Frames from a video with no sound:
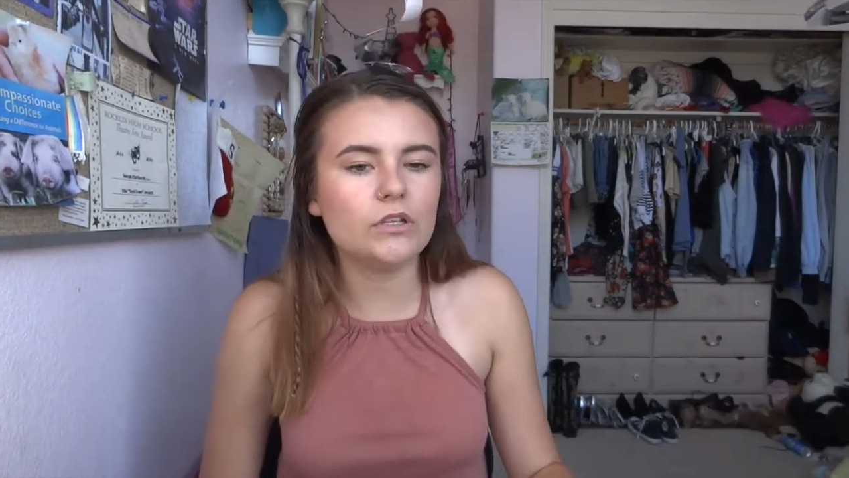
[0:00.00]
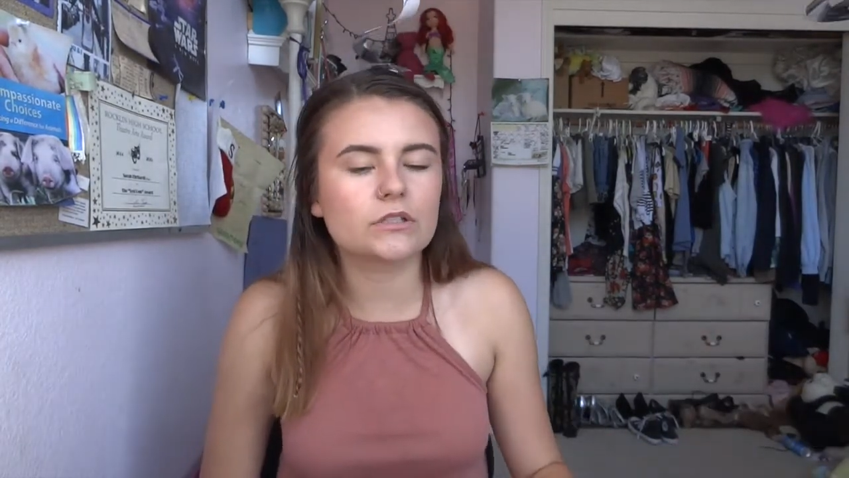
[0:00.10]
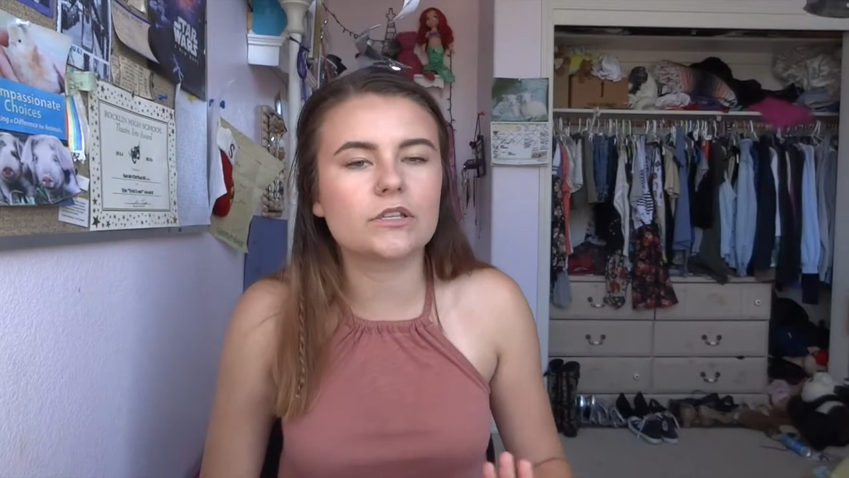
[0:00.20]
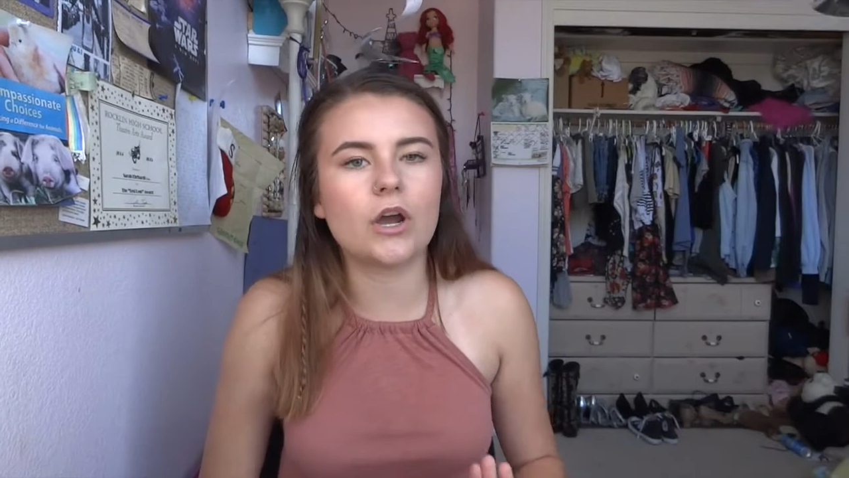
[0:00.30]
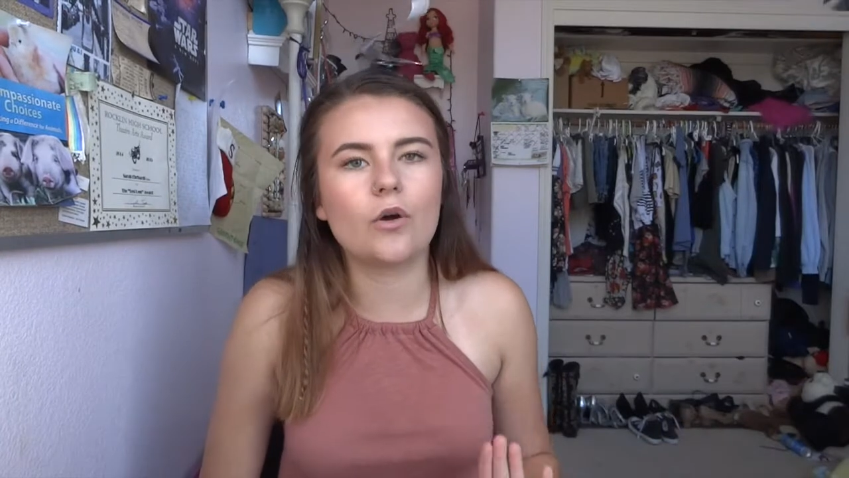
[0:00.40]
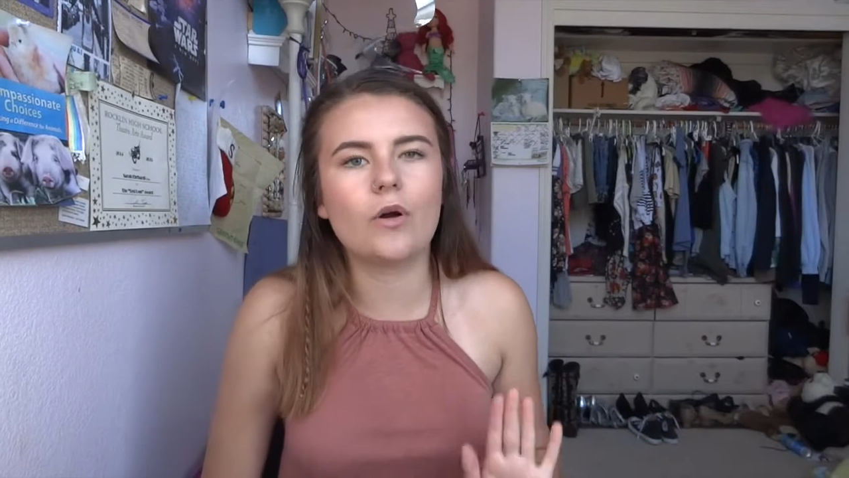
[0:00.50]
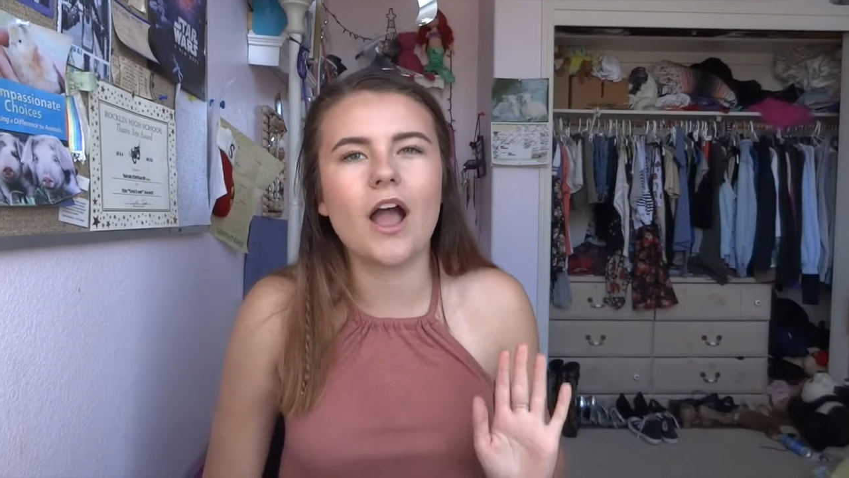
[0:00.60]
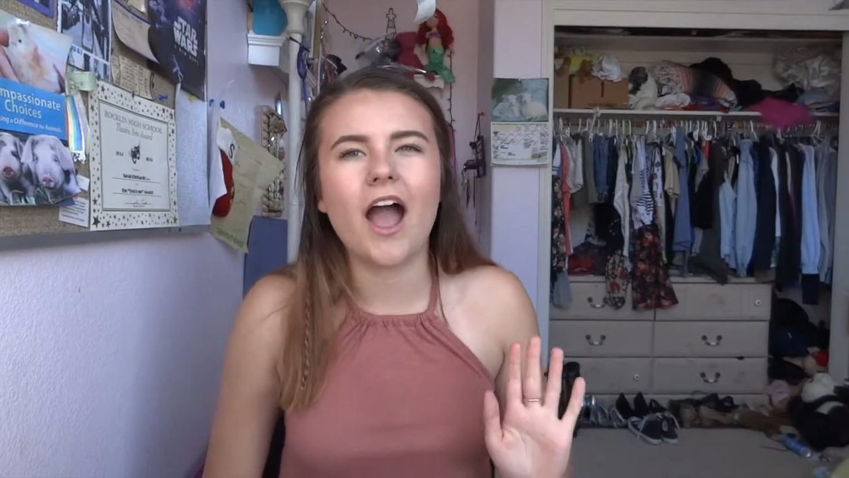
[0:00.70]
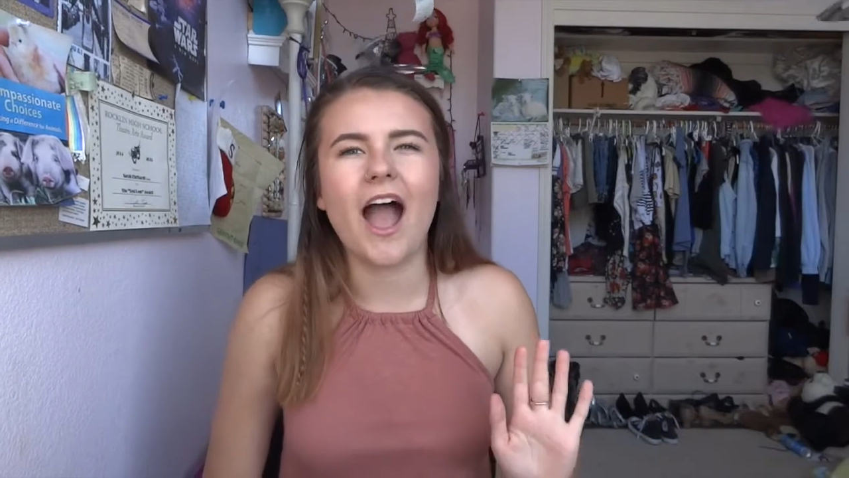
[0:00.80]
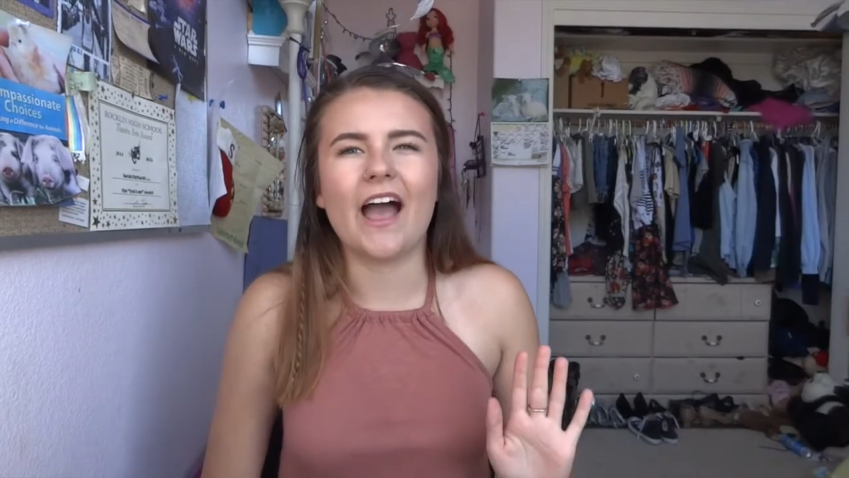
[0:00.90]
So
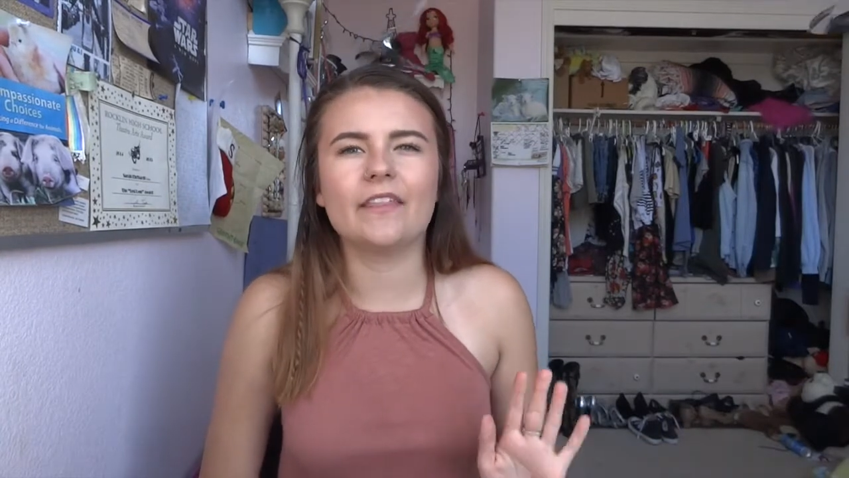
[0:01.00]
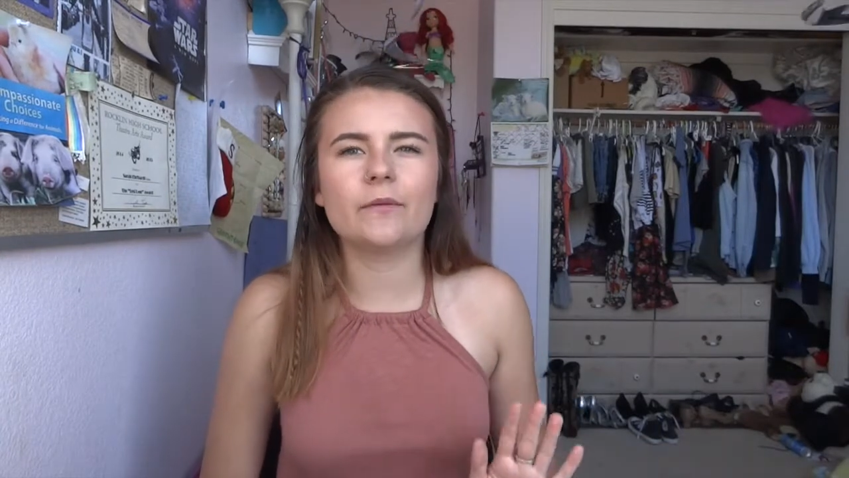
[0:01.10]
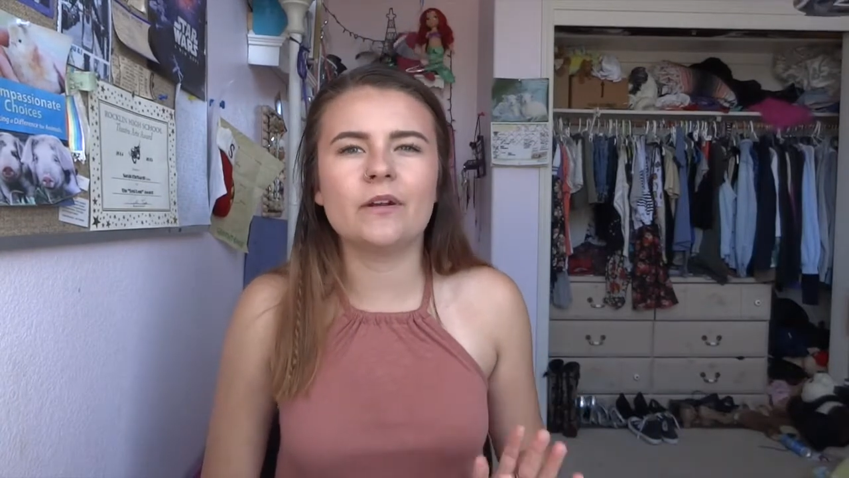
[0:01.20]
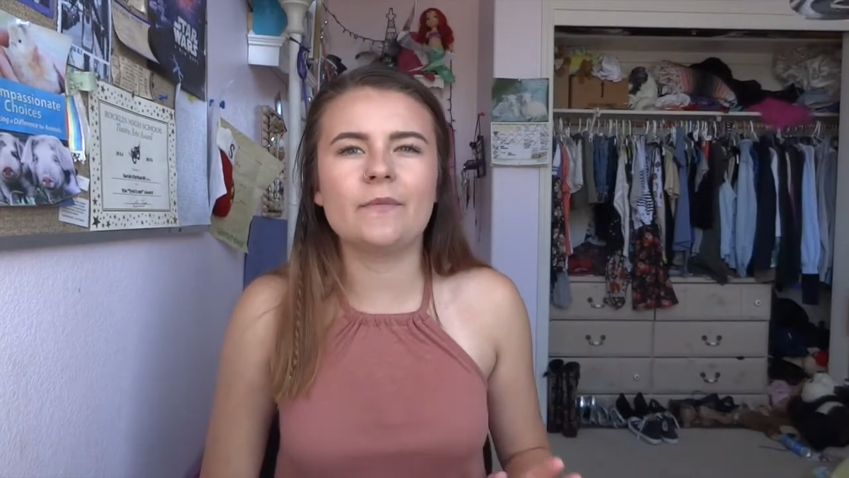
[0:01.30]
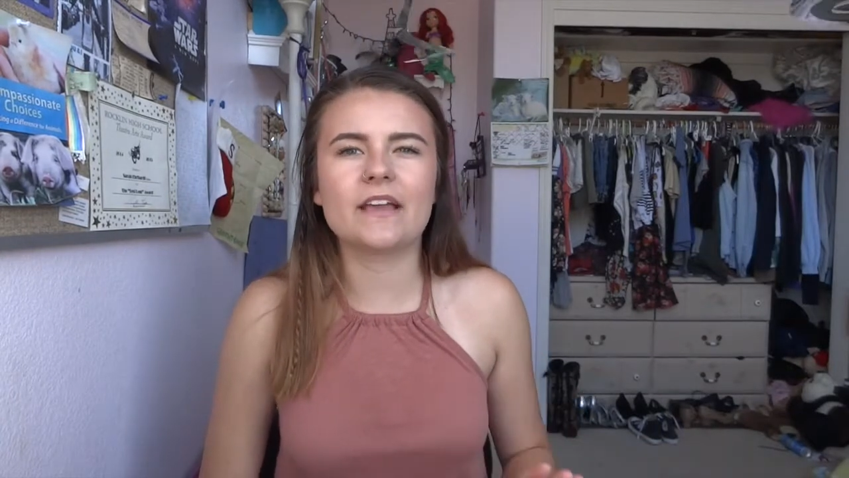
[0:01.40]
I think I'm gonna